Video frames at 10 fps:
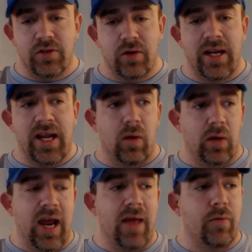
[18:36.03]
So he
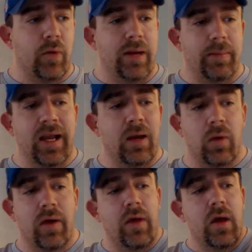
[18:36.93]
only had 3 to begin
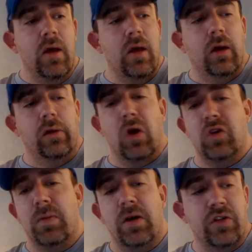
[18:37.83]
with: the
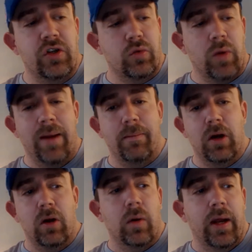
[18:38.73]
Ghostbusters,
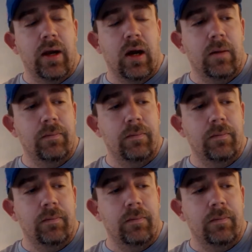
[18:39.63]
Rambo, and